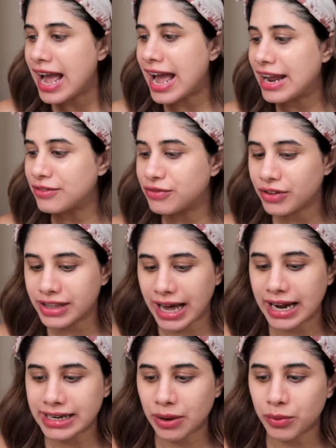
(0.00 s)
And for
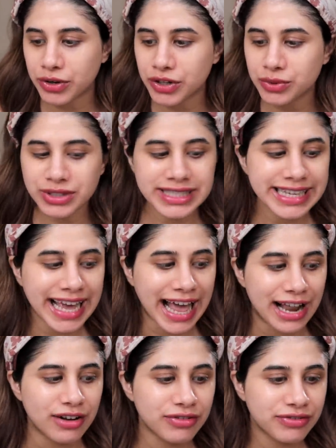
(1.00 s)
that I want to use the
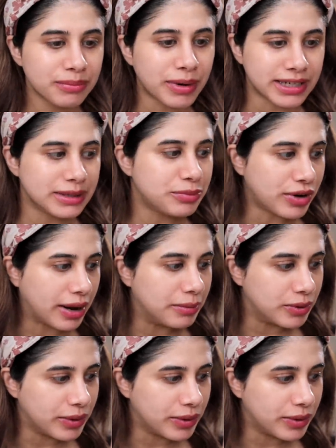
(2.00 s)
e.l.f. putty primer.